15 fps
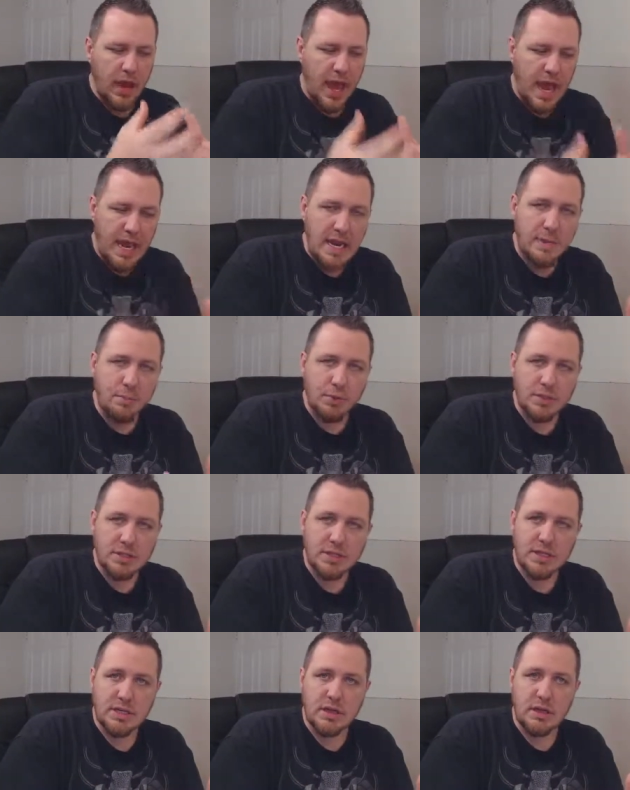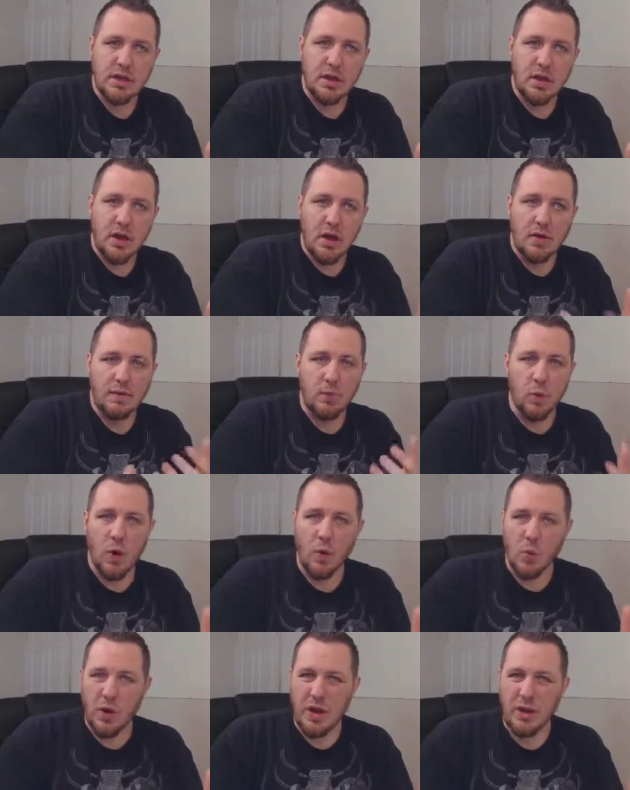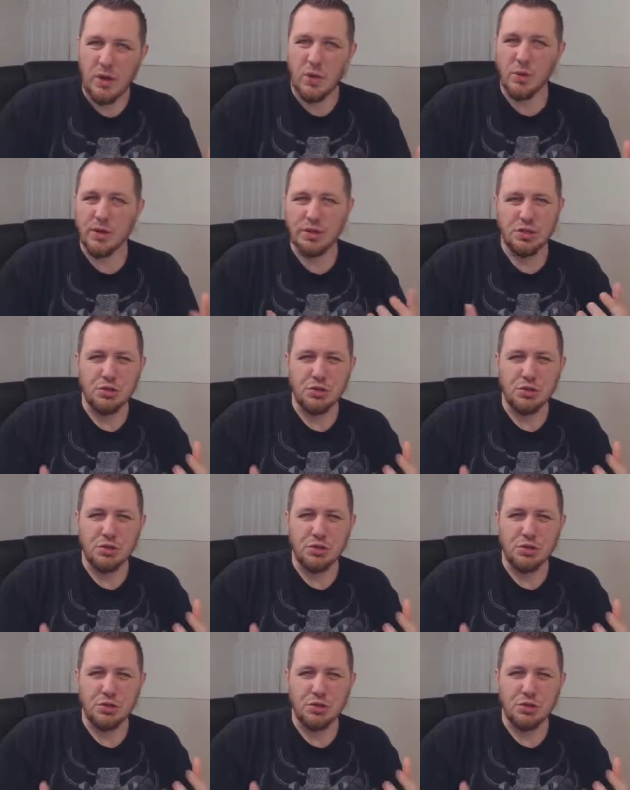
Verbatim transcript: 80% of what we do is